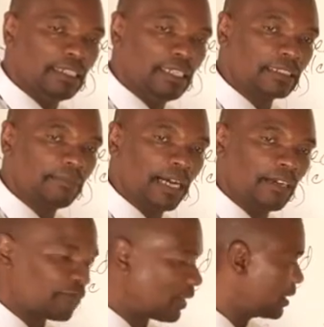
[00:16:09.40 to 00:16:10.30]
decimal
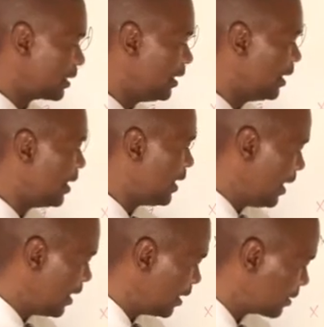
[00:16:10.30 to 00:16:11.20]
fraction,
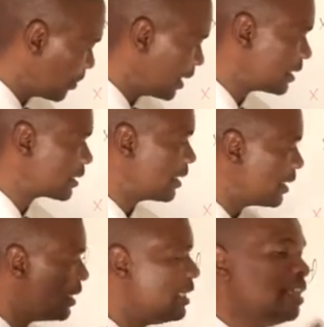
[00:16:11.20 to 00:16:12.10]
and this one is
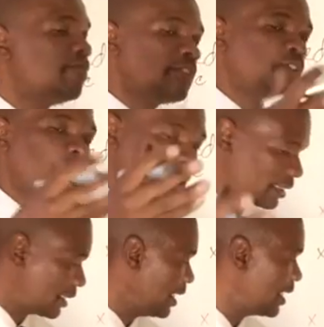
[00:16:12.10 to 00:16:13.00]
if it was
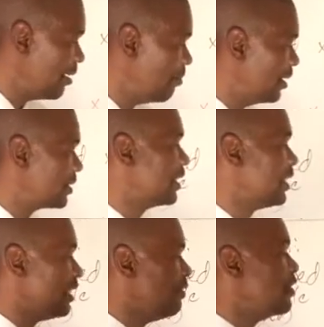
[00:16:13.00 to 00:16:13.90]
real numbers,
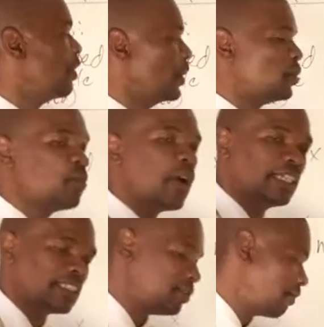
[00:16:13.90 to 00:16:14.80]
if there were
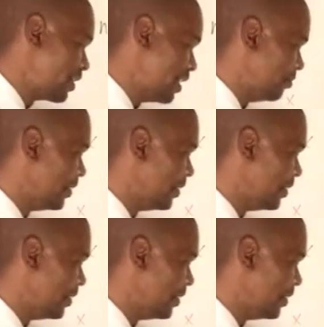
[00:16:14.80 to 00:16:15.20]
200 of them.